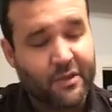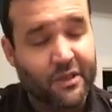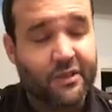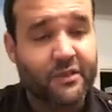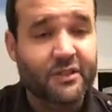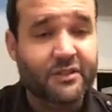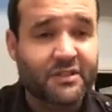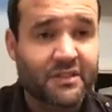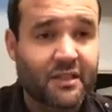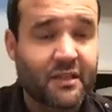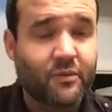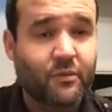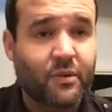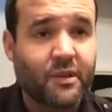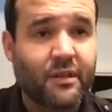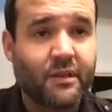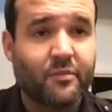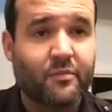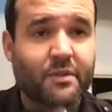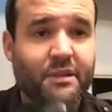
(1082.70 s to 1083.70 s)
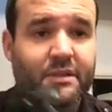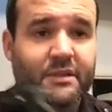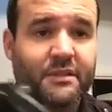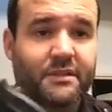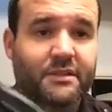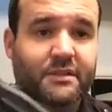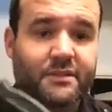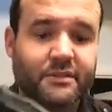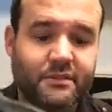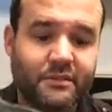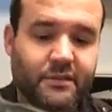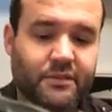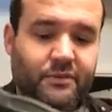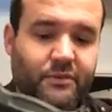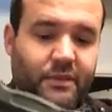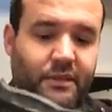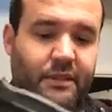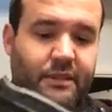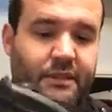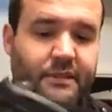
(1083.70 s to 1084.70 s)
could skin with it, but this
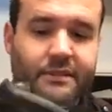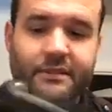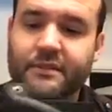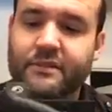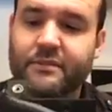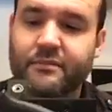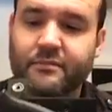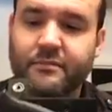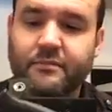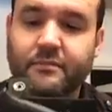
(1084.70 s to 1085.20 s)
really is